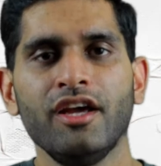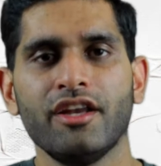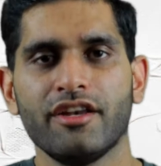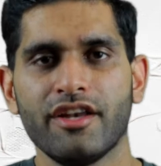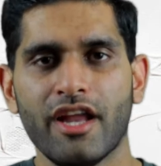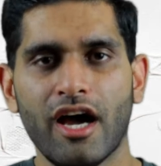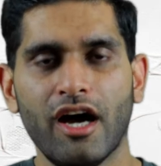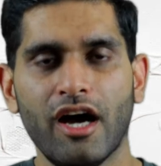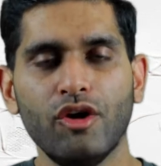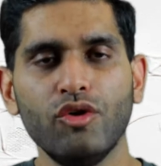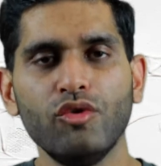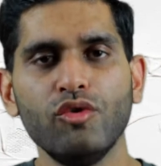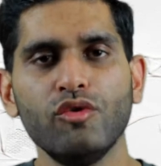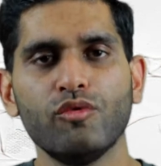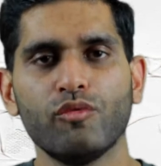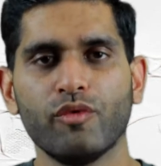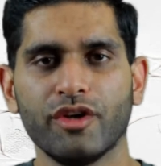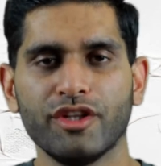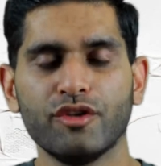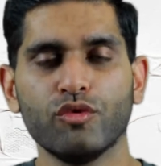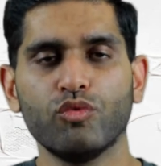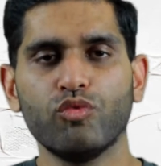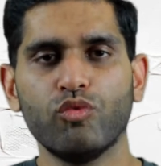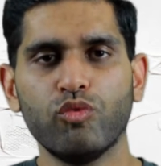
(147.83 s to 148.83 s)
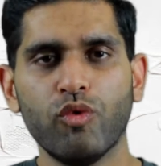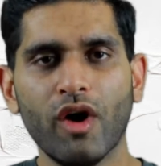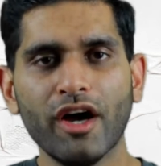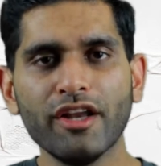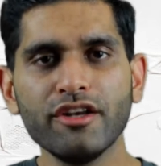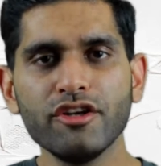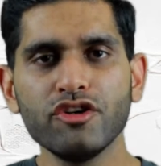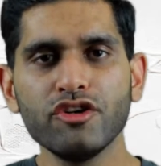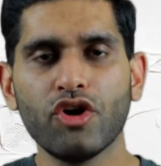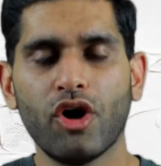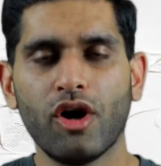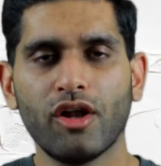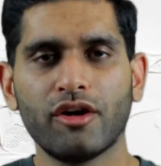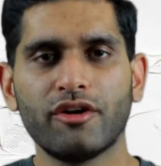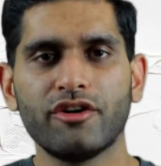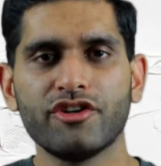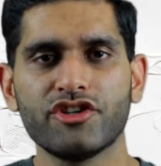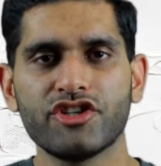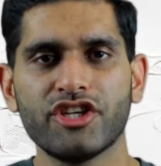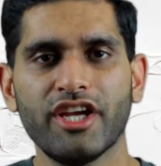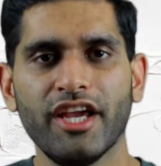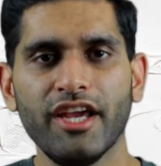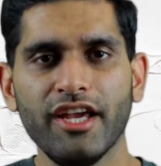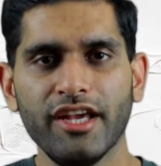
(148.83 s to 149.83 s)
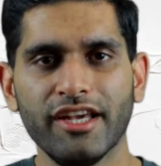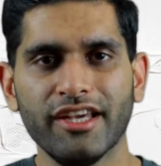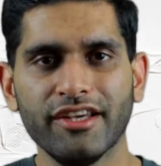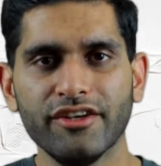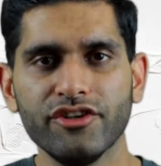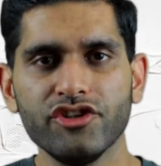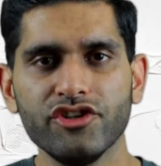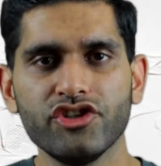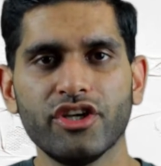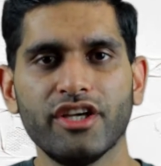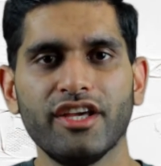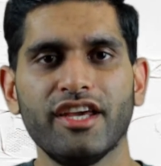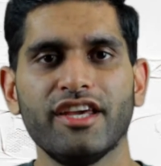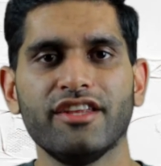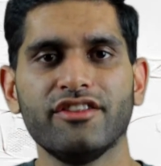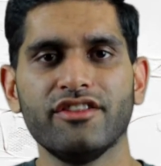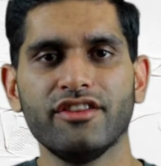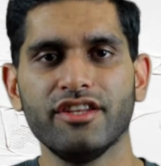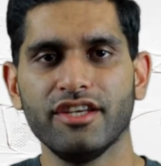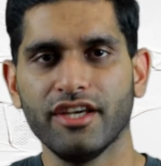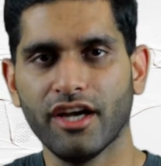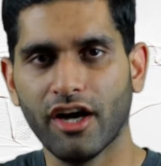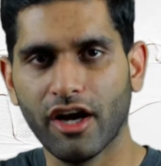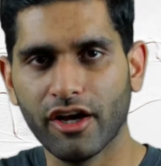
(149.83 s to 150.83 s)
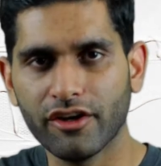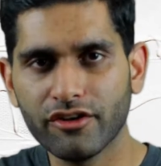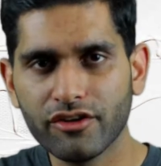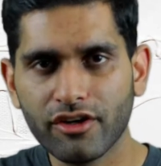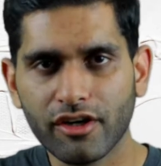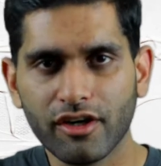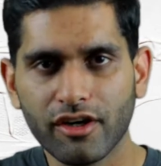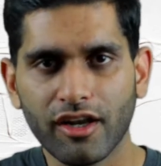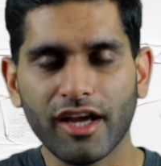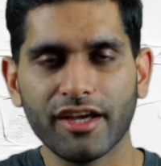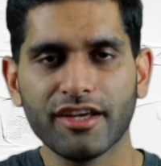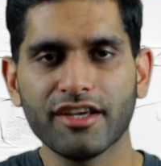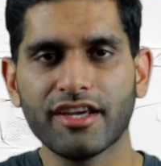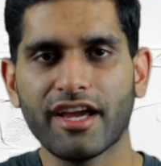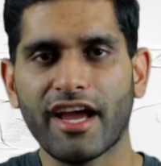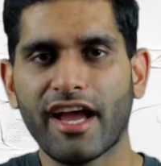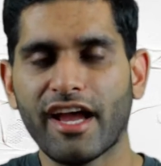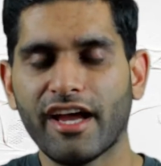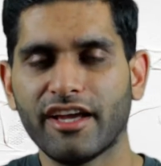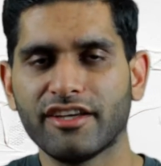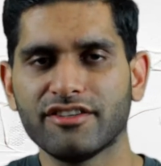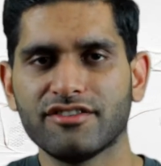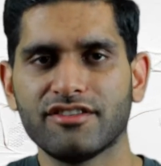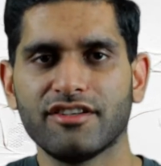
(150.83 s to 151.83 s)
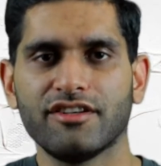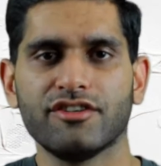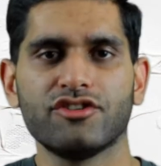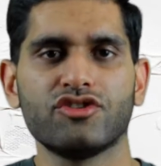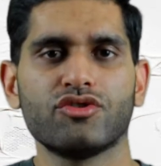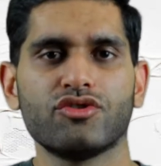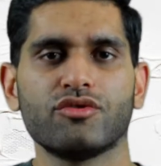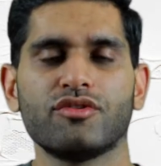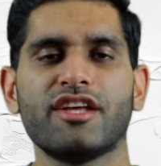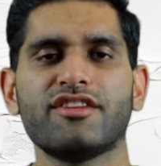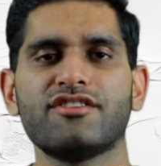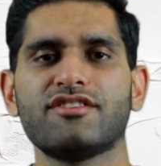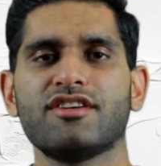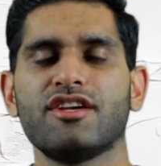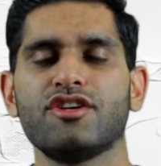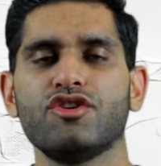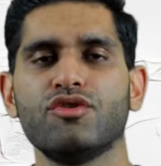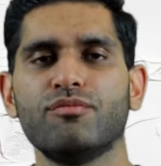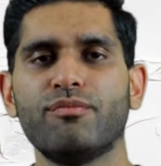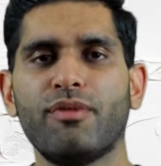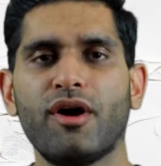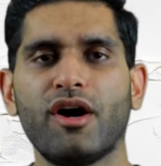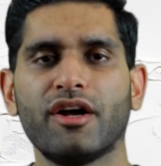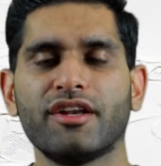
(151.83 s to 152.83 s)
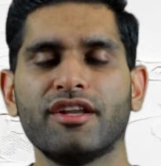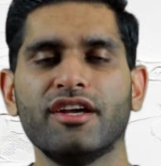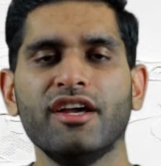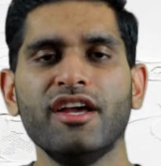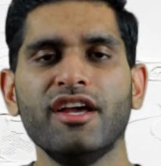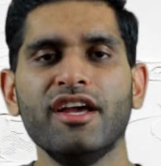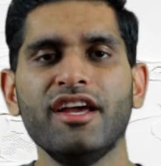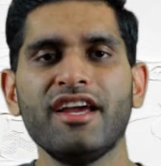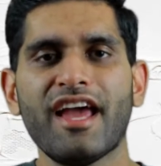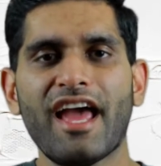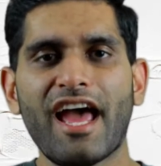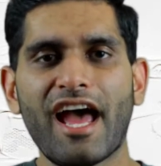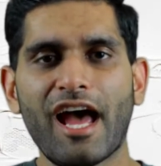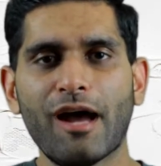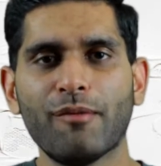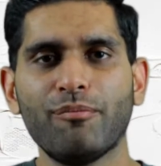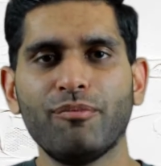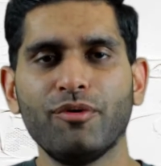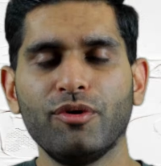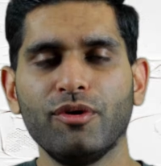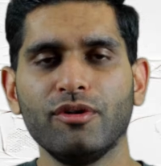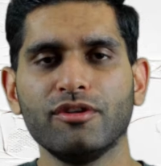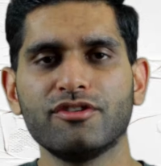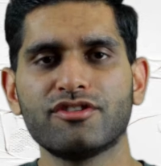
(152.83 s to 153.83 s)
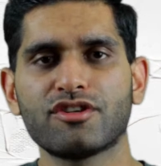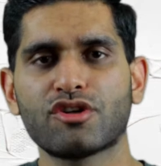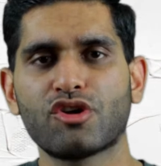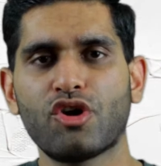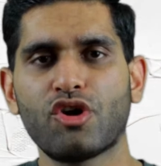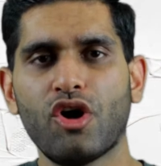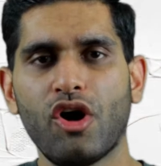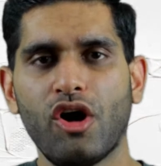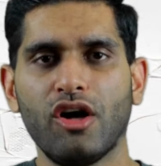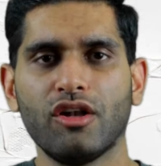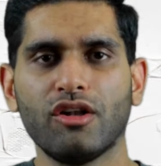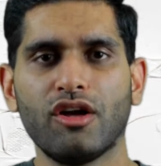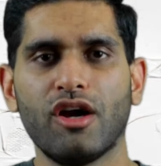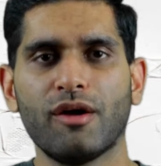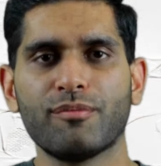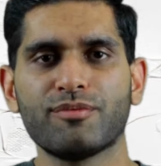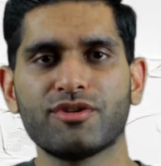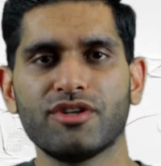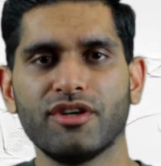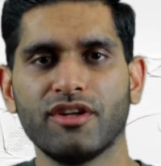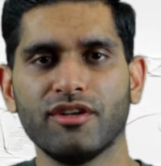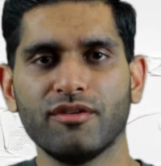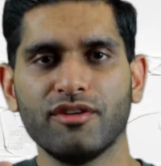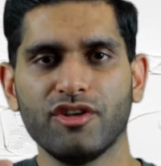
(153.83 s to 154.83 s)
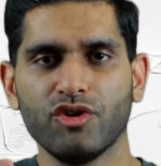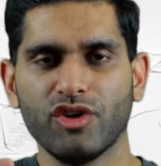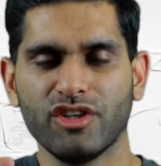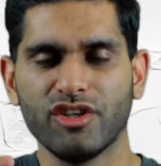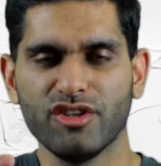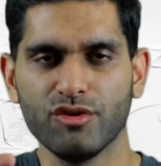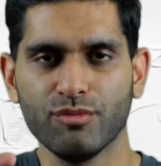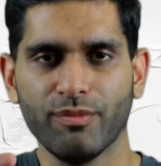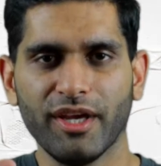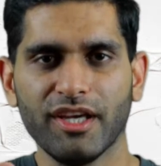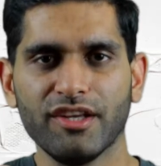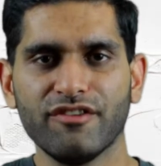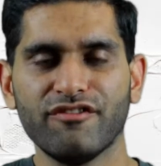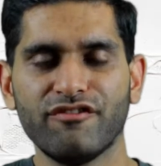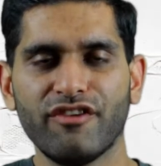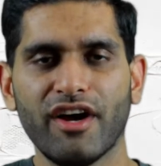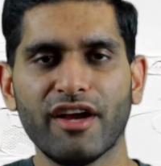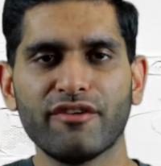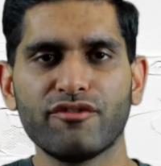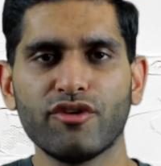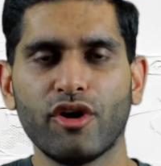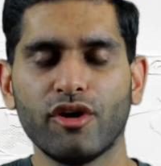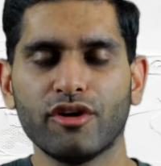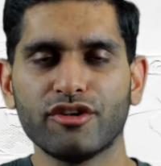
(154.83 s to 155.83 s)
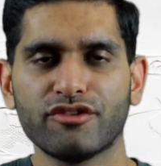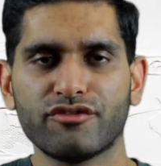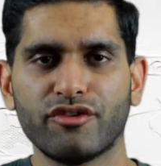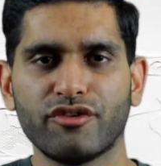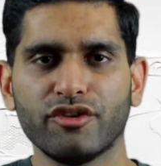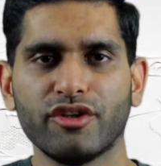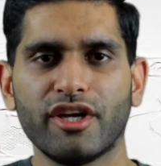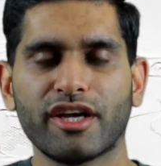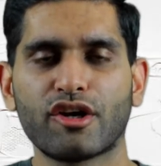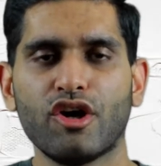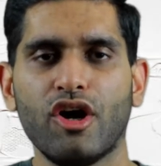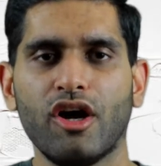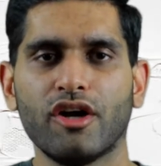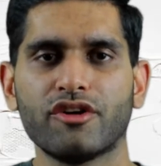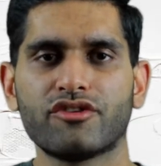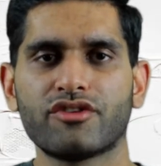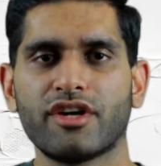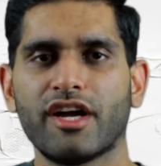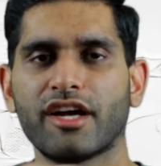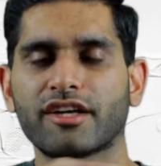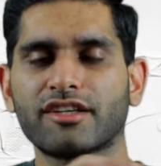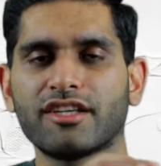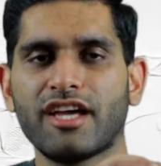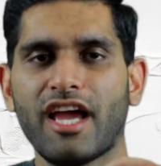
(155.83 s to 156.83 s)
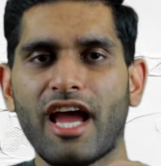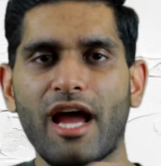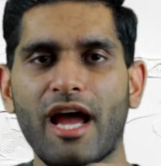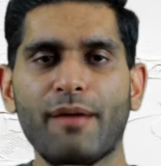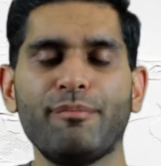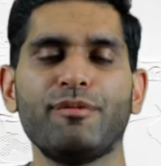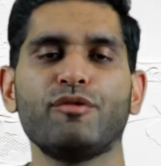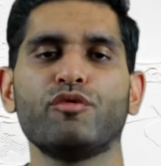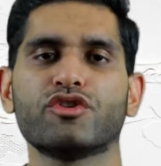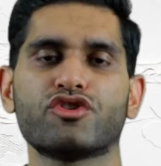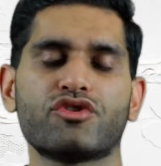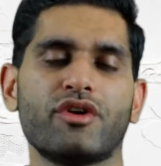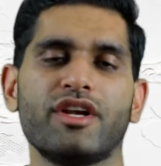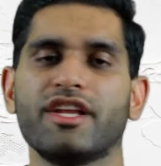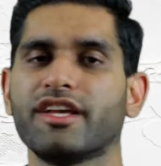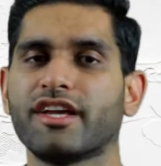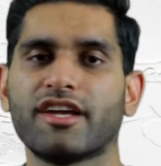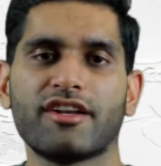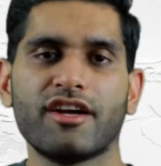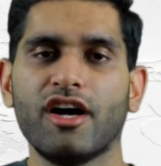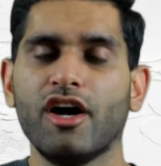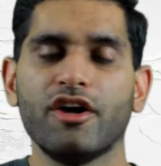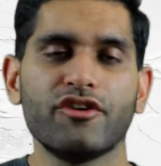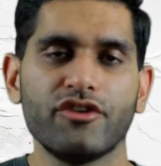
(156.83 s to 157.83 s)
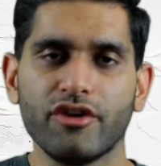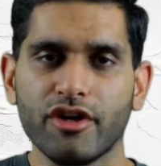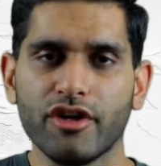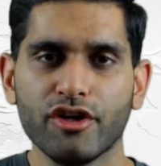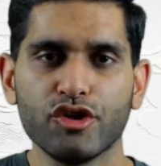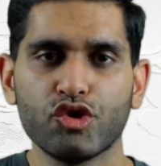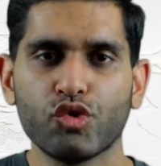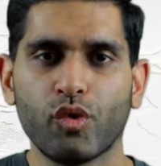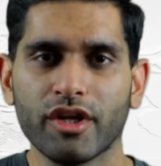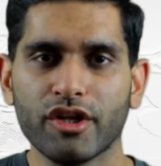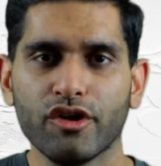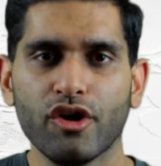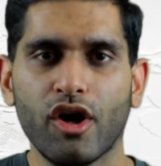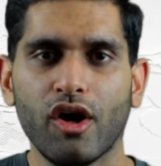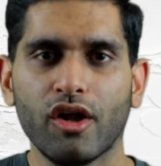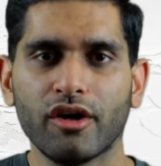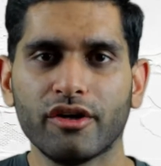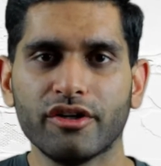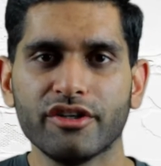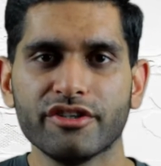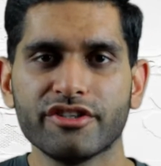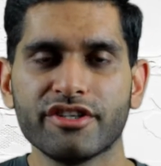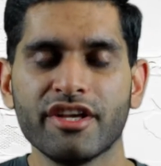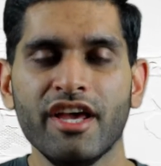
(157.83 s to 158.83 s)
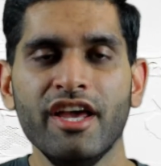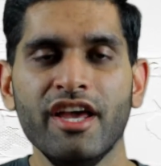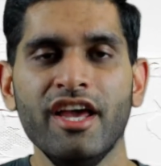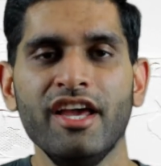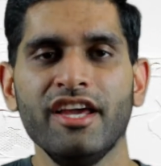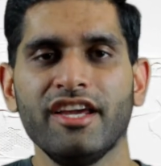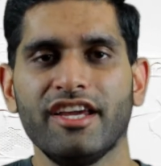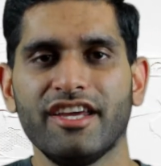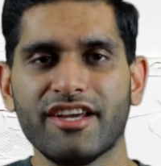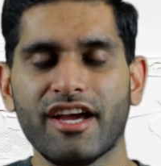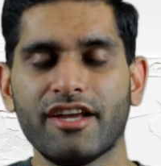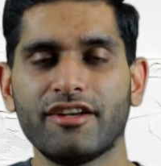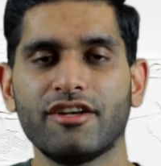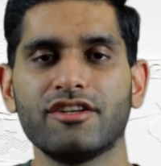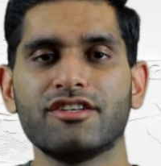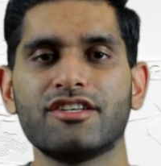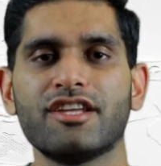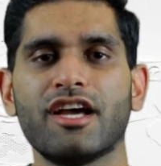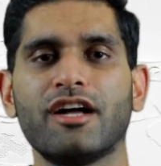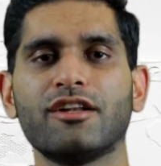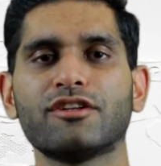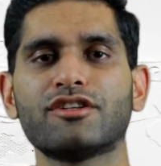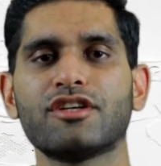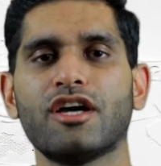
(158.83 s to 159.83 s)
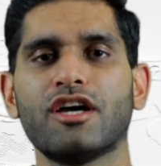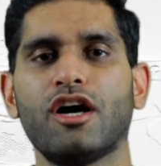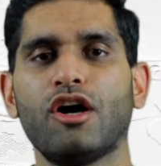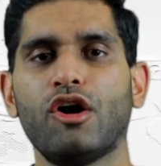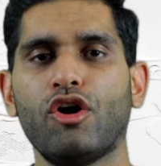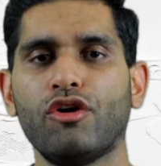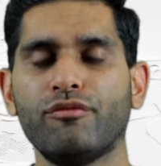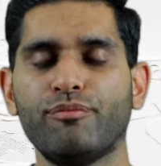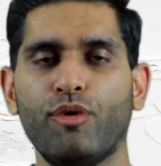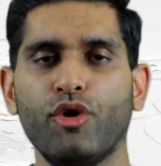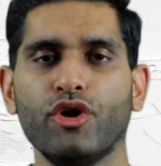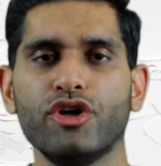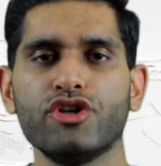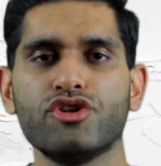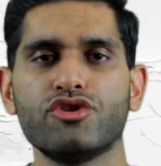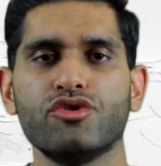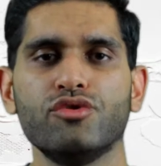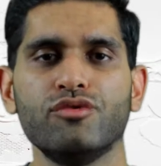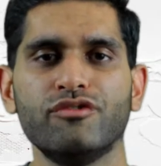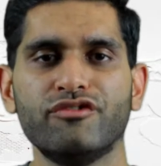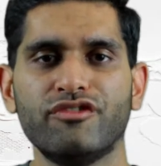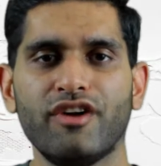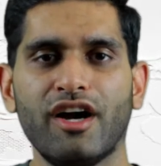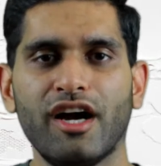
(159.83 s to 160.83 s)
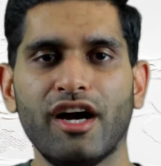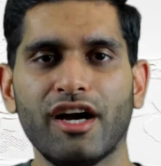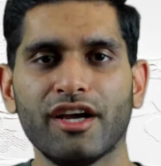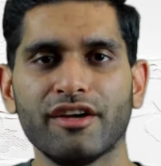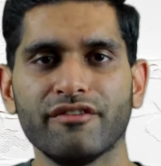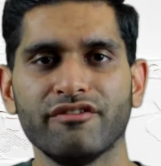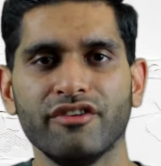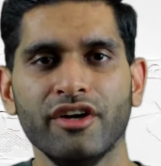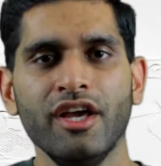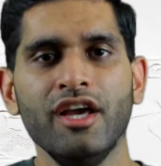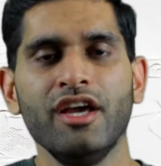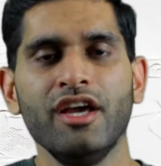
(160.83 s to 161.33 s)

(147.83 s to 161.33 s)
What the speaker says: Now, with $1 change in the underlying asset, so let's say you bought Apple's call option and you paid $5 for that contract. Apple was trading at $120. It had a delta of 0.25.